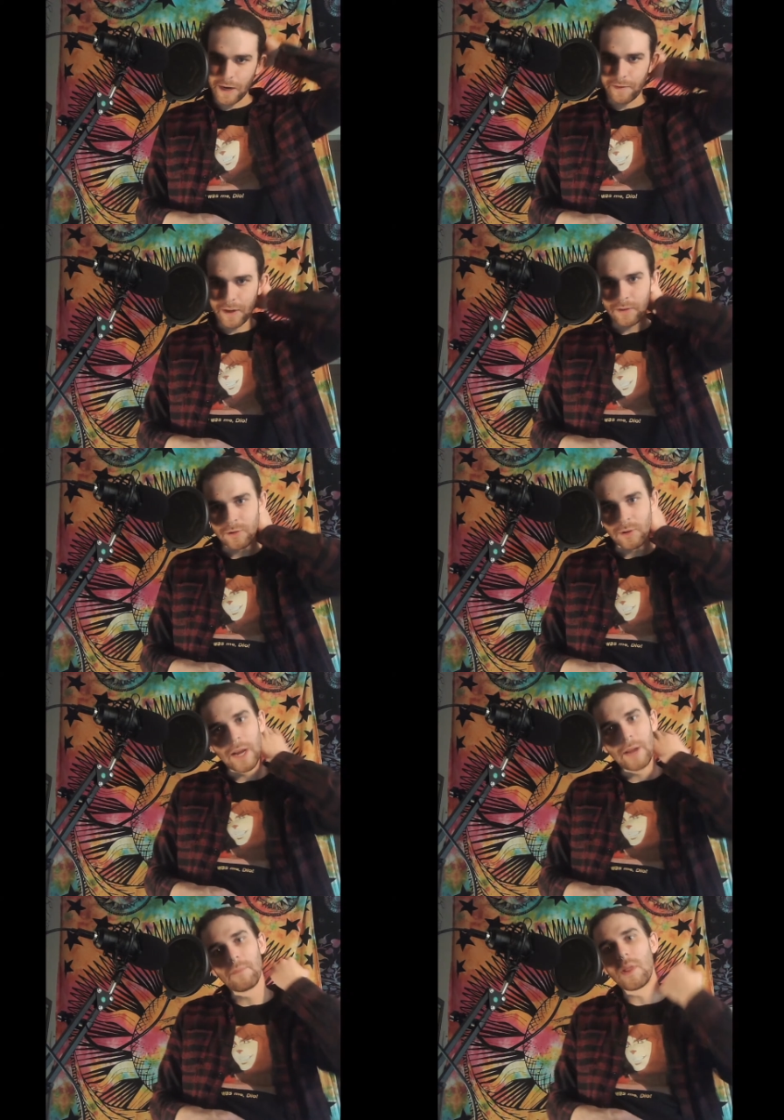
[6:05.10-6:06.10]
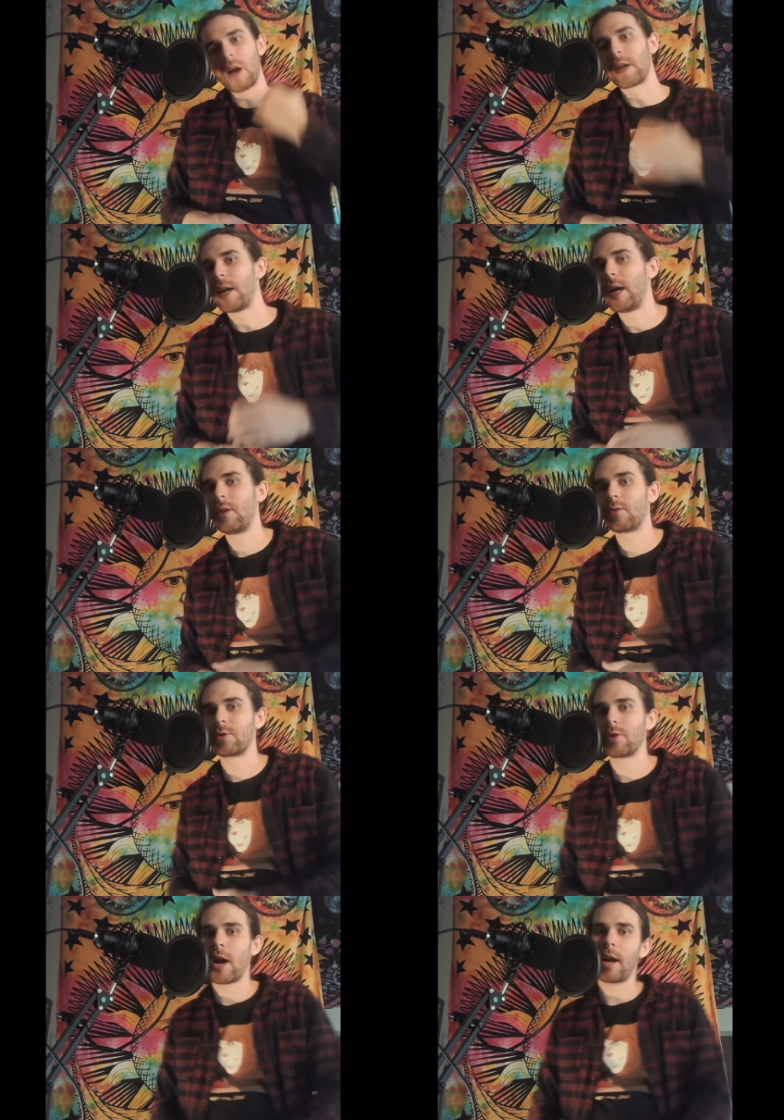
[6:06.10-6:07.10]
of it and try and block it out or
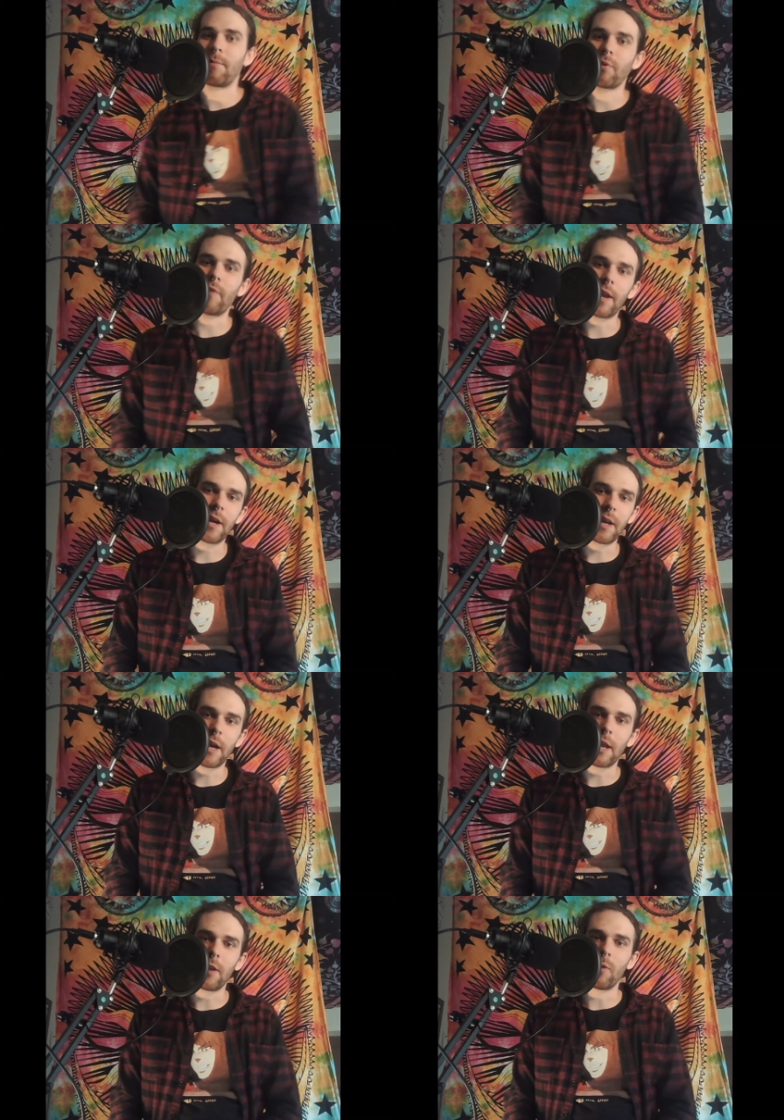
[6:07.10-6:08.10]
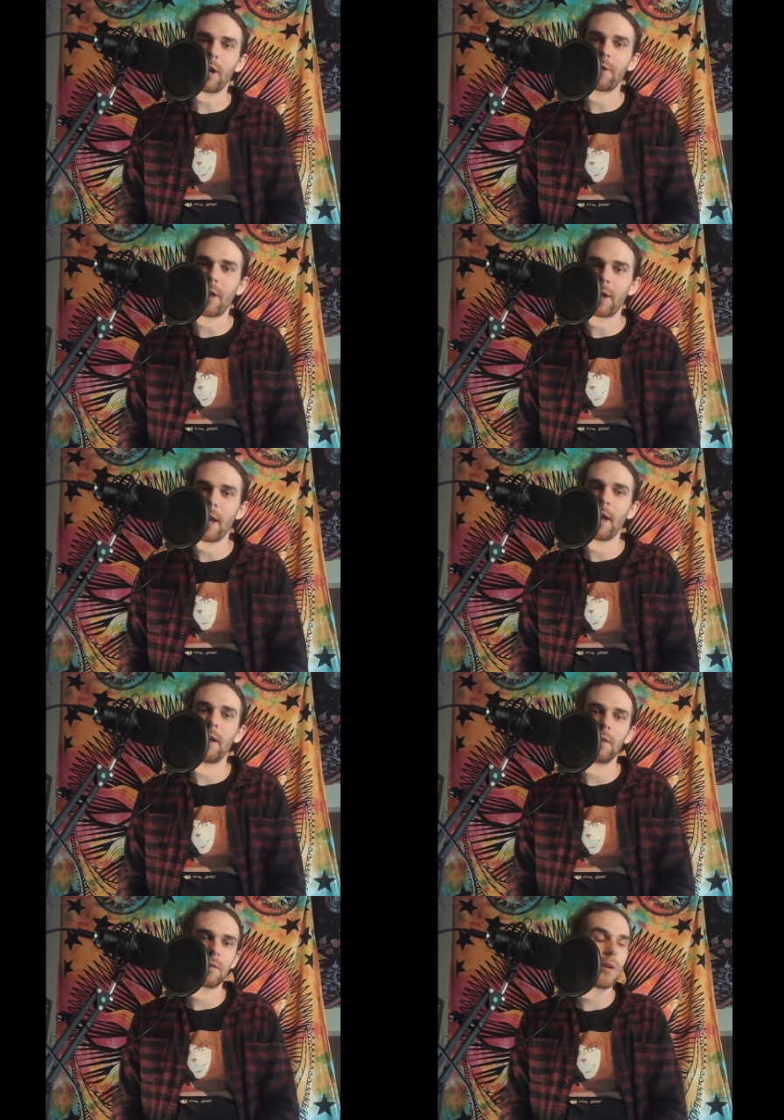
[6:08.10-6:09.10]
try and prevent it in any way that they
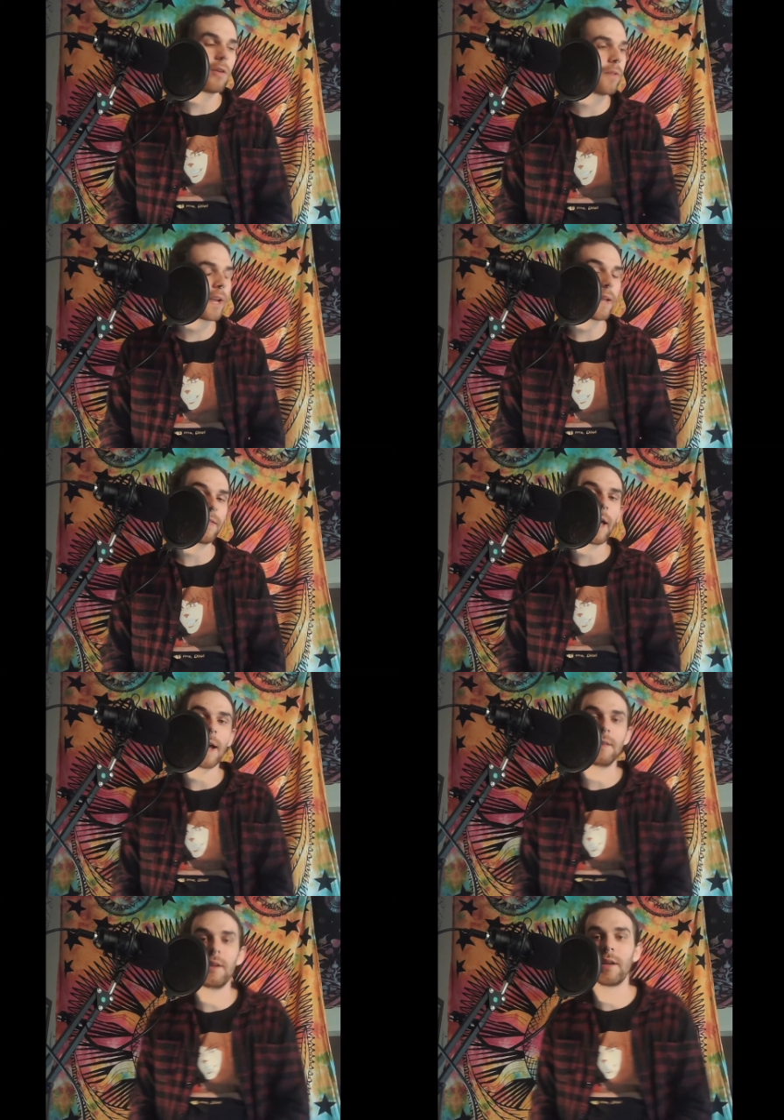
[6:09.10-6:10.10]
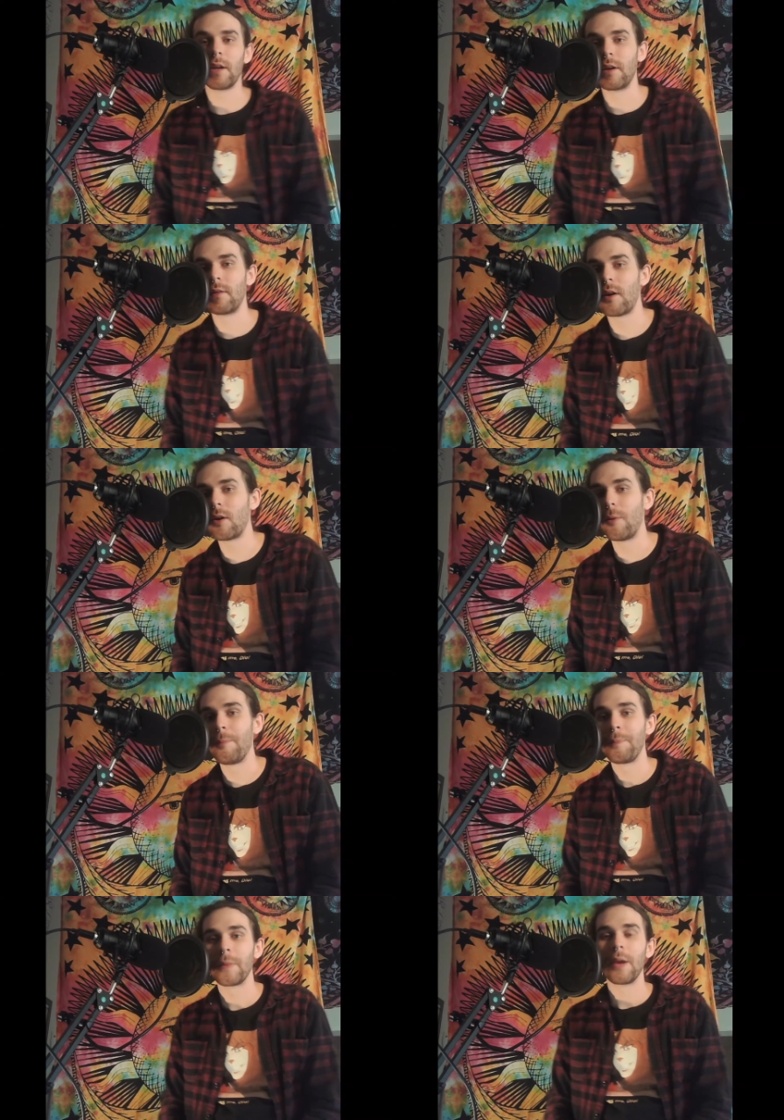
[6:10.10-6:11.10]
can. So they get the idea of, oh,
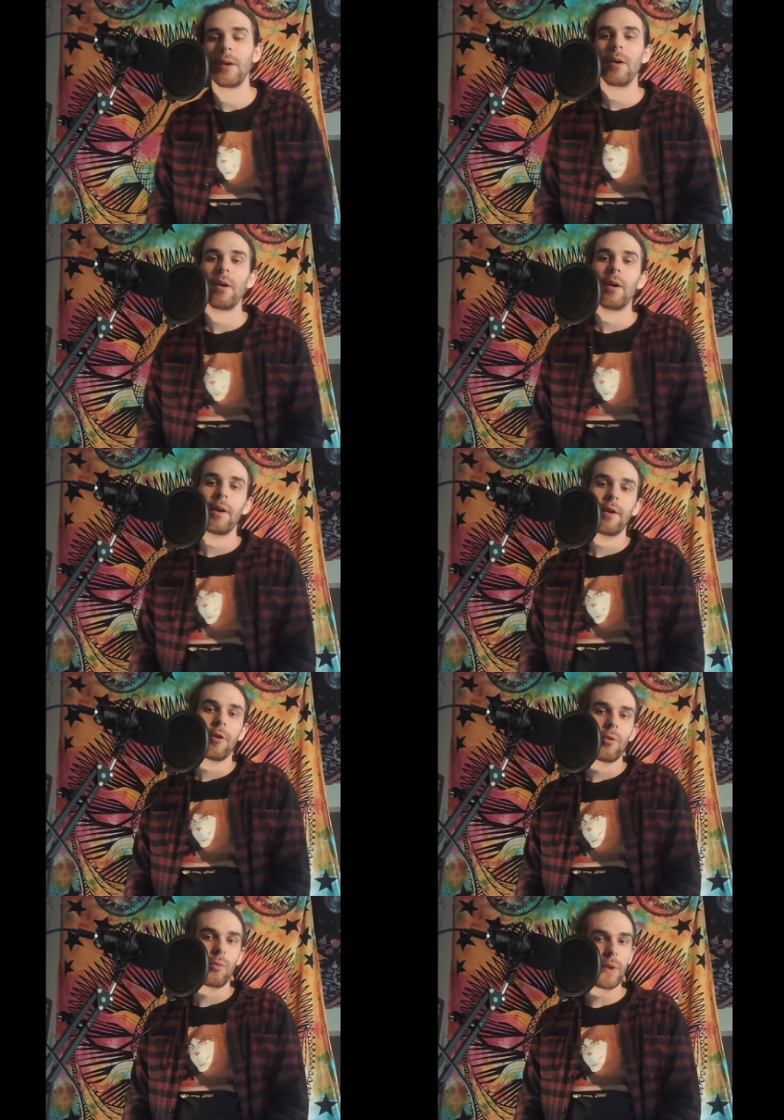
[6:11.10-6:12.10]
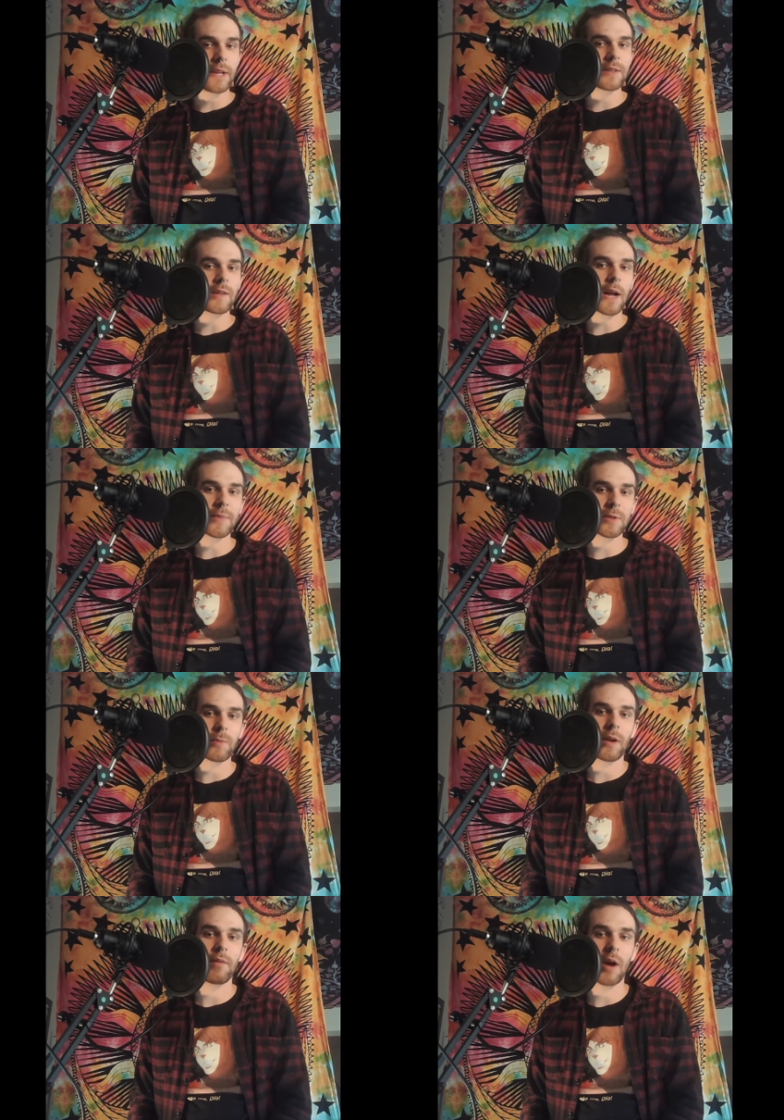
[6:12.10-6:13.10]
we can stop the
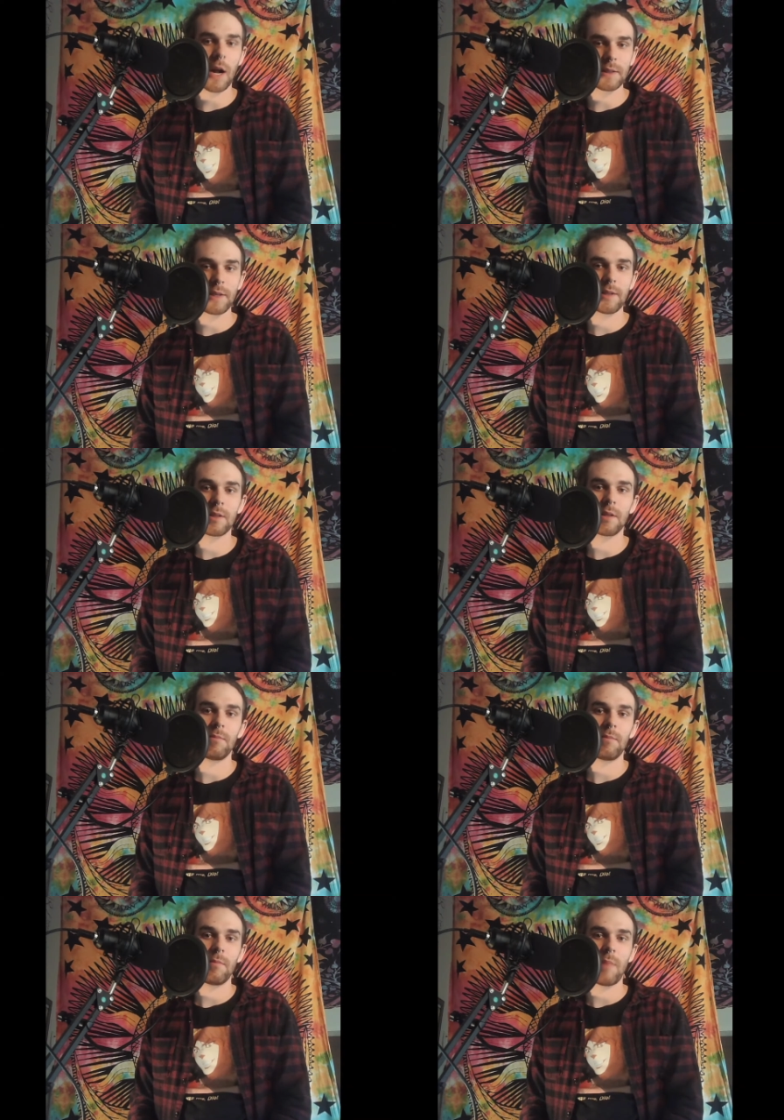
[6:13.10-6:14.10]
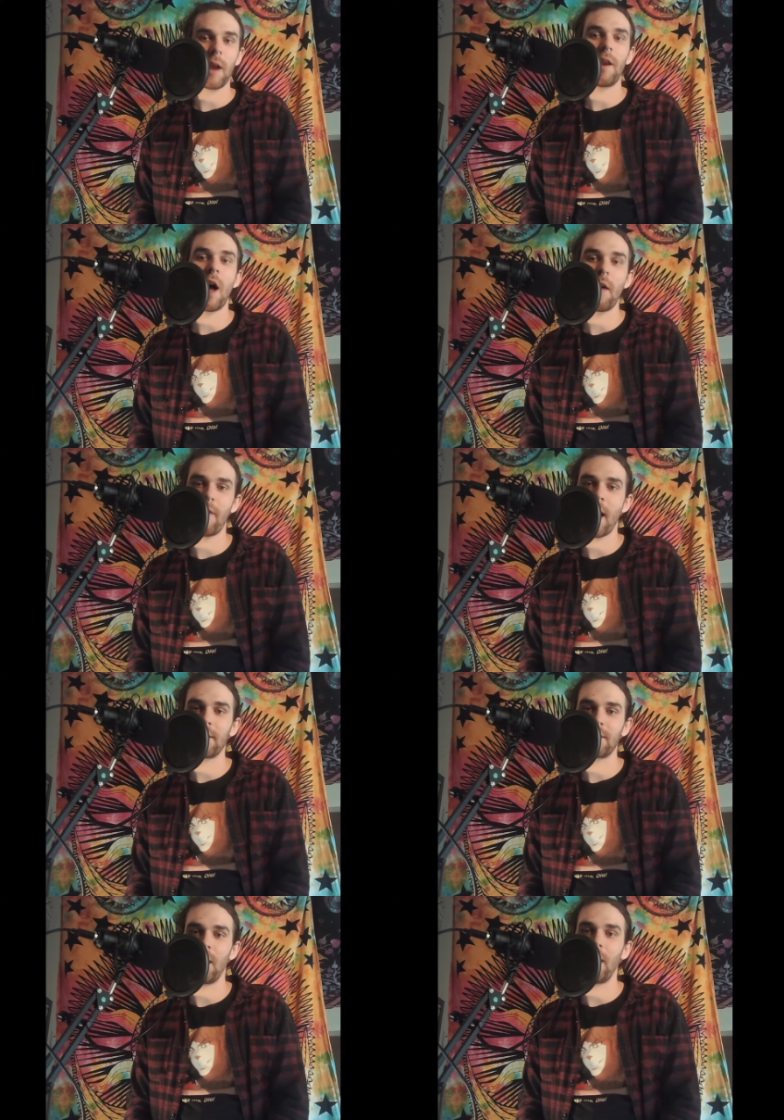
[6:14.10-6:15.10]
spread of autism by not
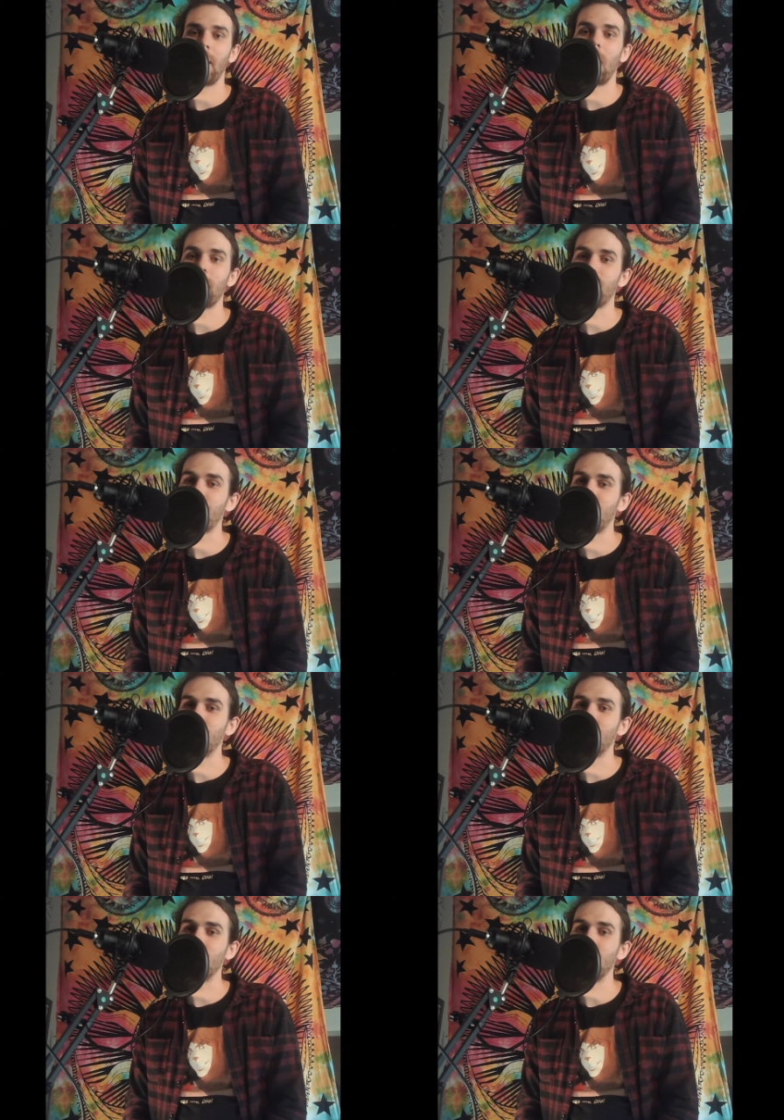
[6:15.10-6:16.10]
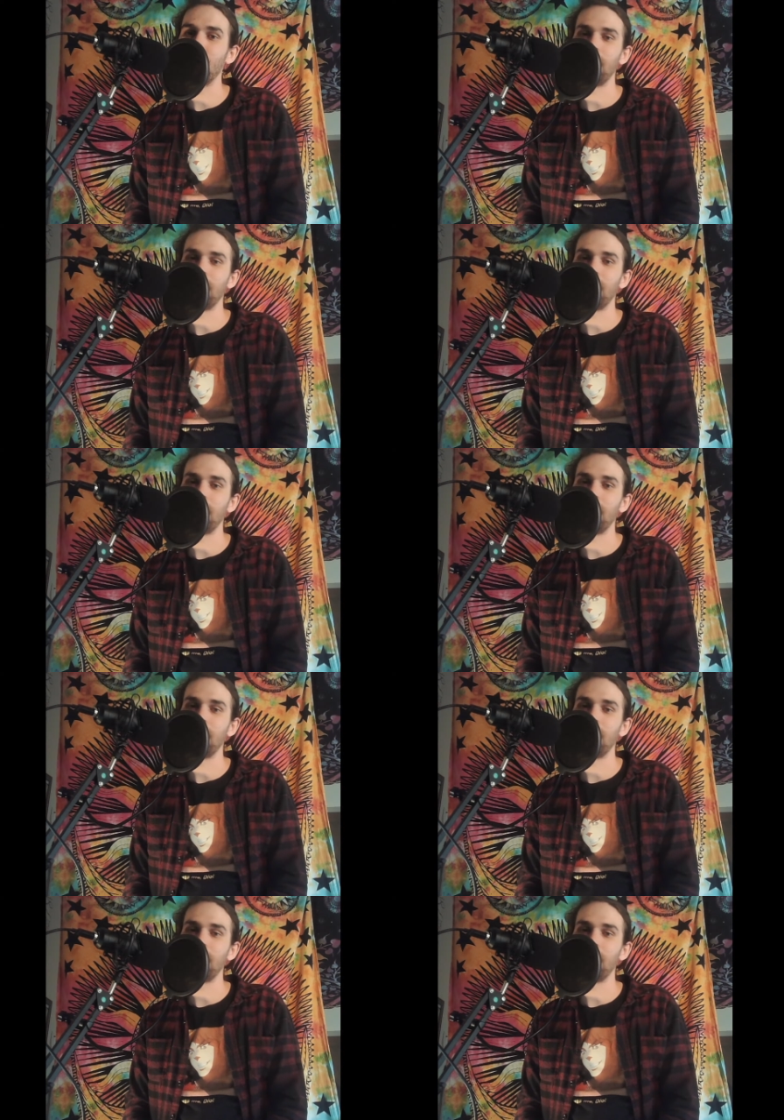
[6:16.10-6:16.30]
vaccinating our children.